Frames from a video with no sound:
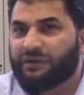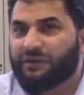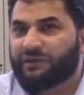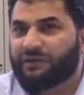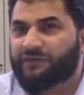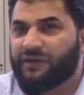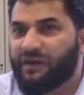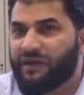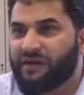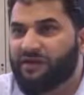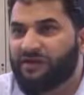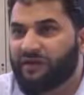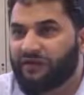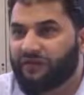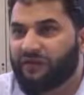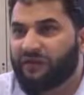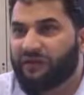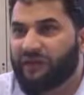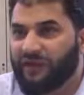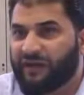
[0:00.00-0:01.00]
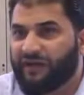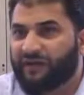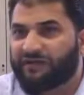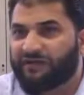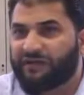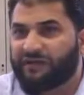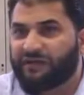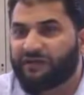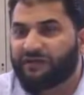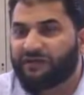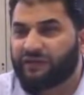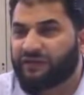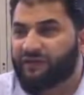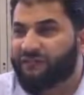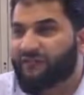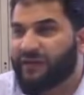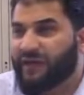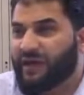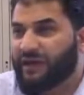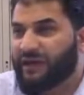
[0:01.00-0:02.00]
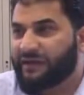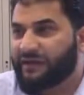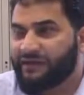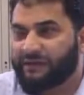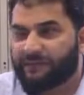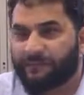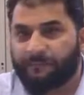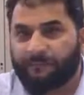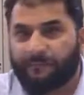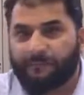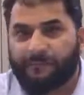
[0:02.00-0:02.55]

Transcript: a very different legacy to leave behind